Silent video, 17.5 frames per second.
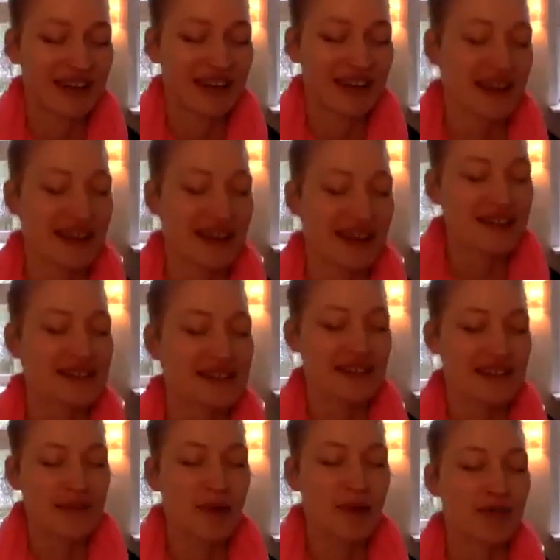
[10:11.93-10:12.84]
and that is
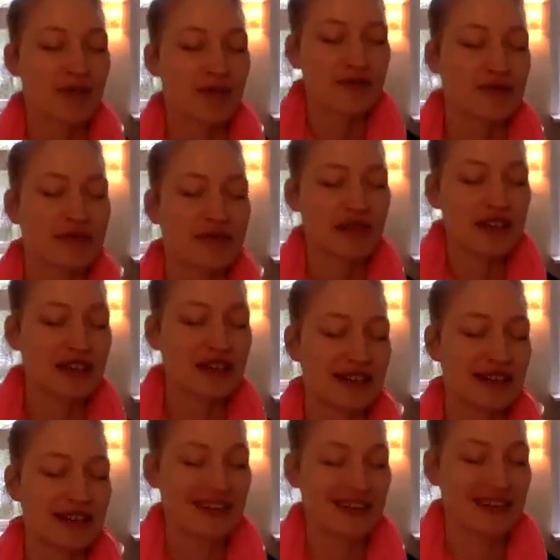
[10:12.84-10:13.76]
somehow
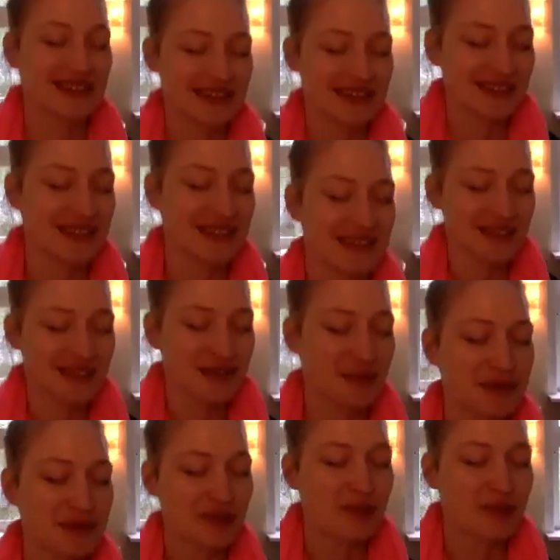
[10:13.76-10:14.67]
fearless
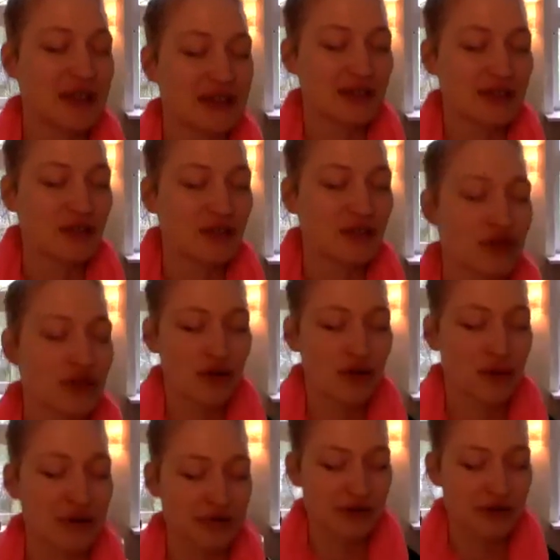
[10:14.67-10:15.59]
with being
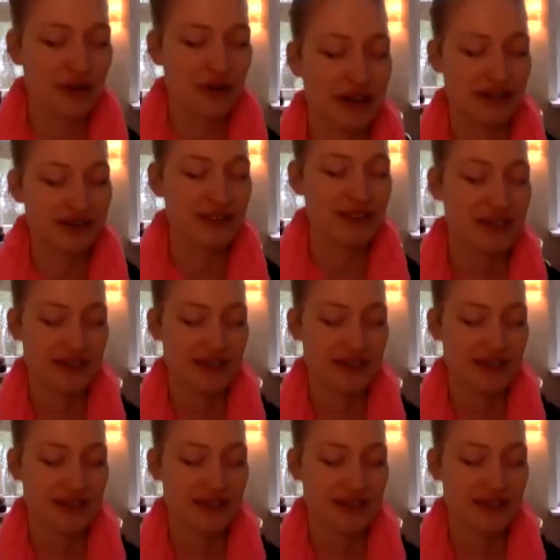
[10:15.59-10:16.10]
so afraid.